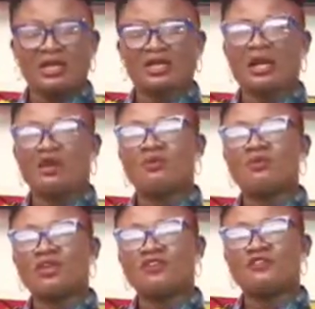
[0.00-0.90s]
Now,
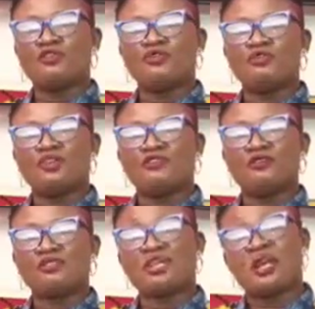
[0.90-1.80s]
if you
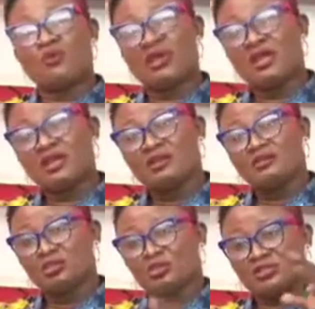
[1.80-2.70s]
take away
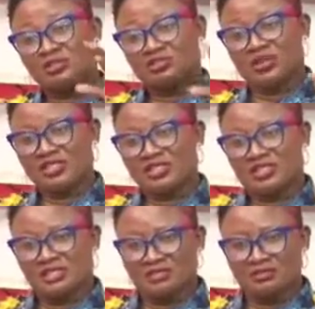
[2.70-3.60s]
those
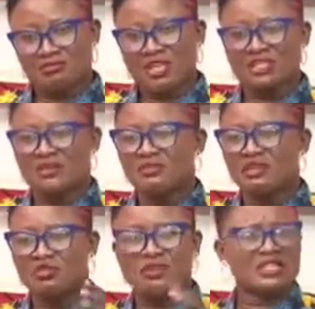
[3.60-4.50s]
structures, make them
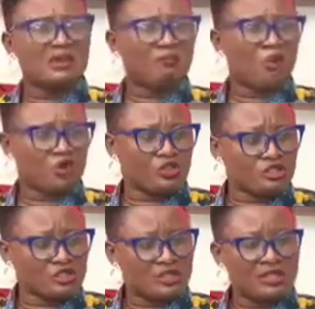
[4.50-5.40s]
new, make them
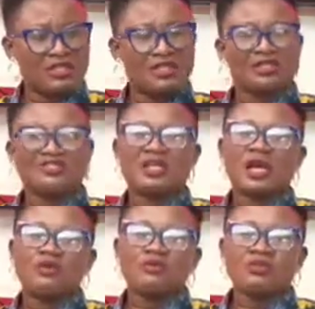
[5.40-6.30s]
posh,
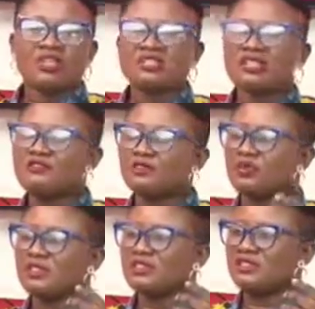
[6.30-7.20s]
now it's left
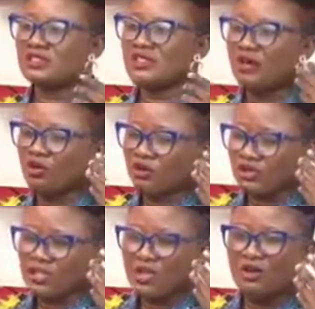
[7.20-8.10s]
with the
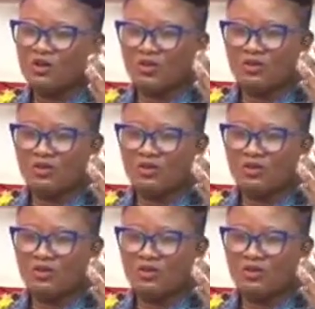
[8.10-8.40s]
psychological,